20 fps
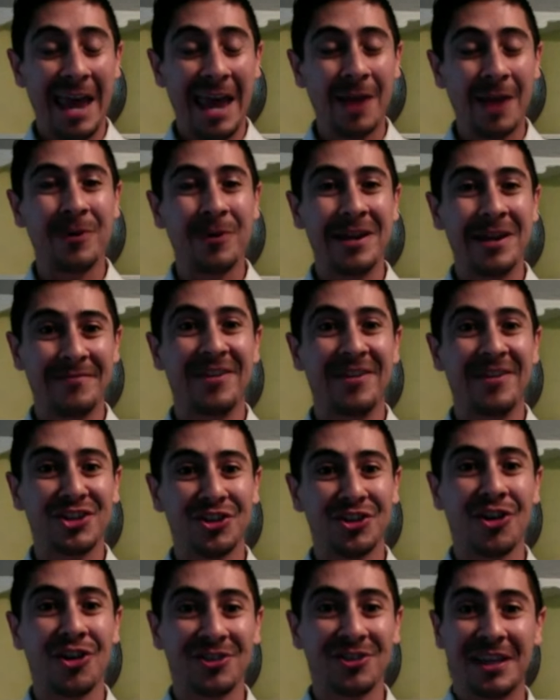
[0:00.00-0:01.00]
can we
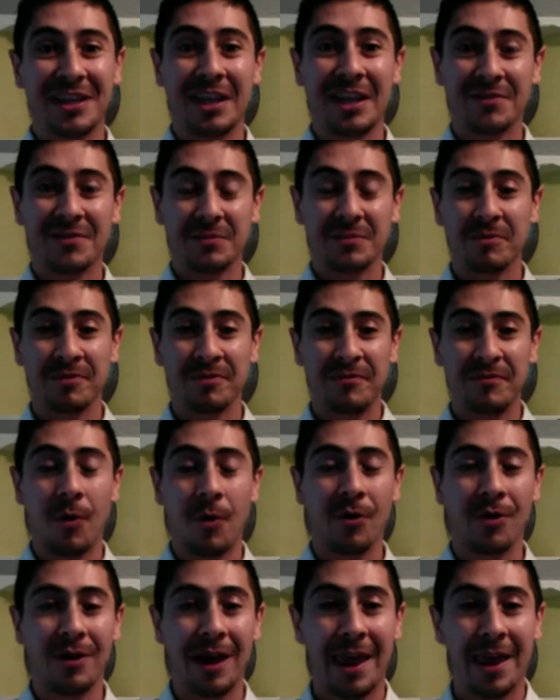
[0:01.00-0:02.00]
envision ourselves moving
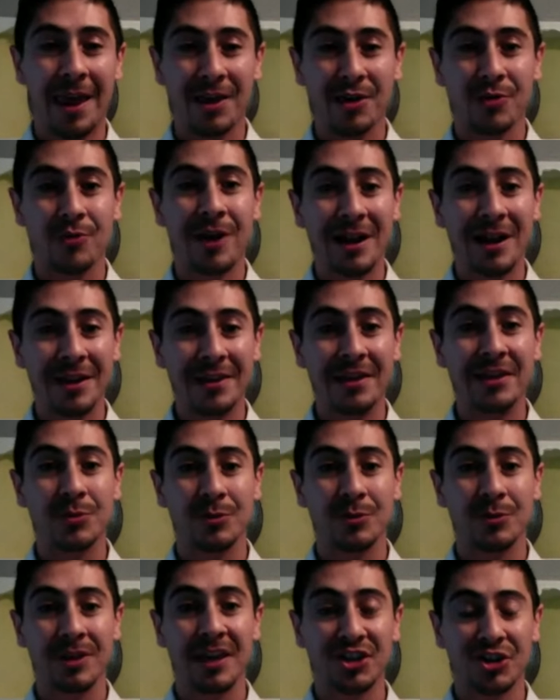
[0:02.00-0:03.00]
forward and creating
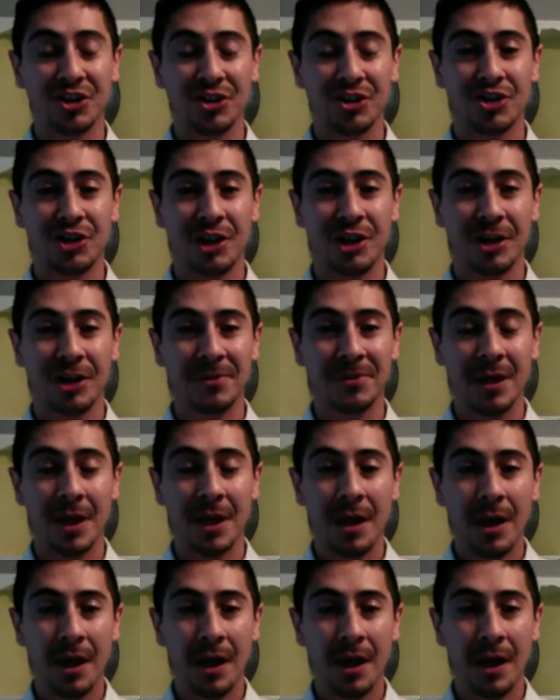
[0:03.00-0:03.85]
these relationships